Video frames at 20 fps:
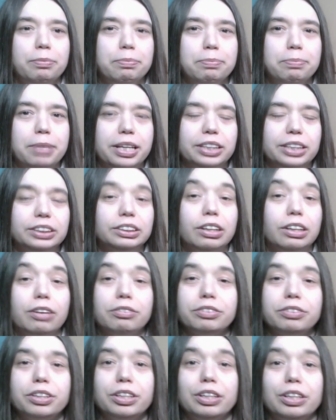based off
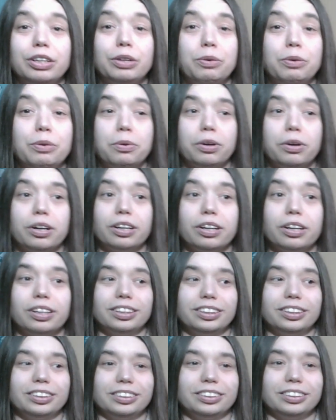of your
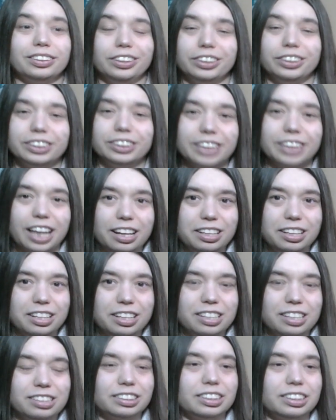
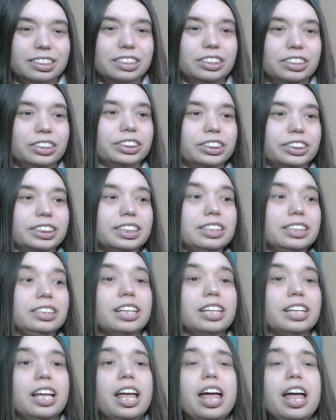talents and your
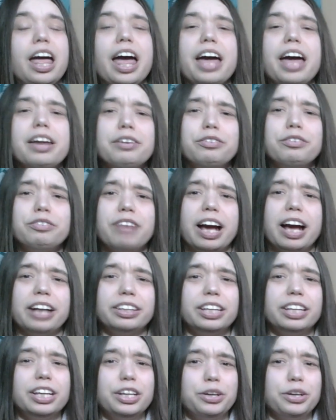skill. And the fact
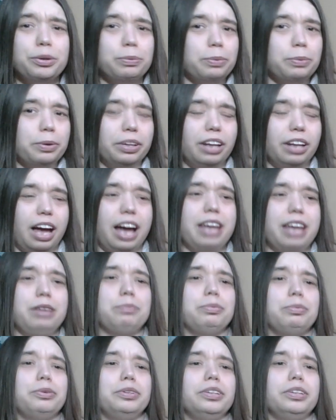that you're
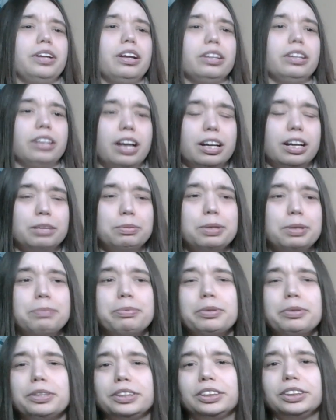reliable, a lot of
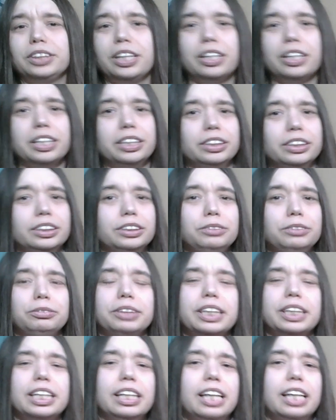people are starting to
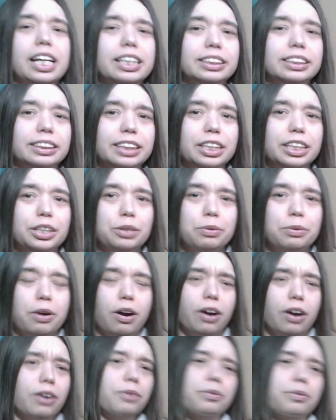realize that you
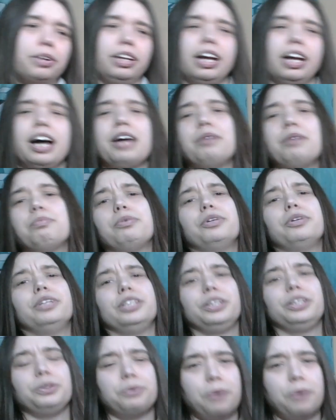are reliable
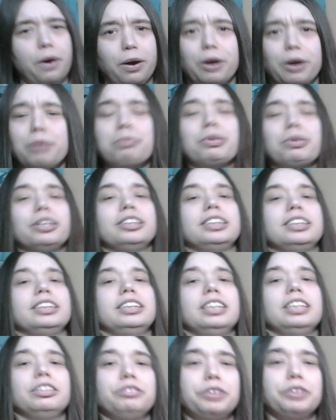and you are a
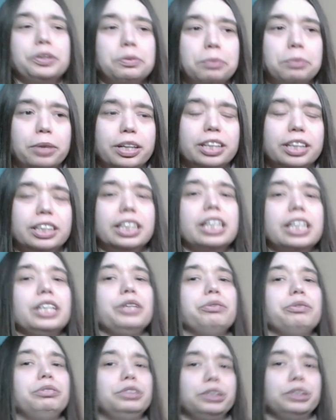person of your word and
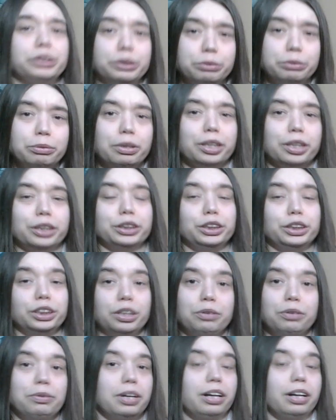you do want to
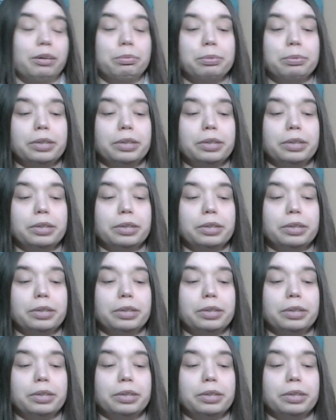show up.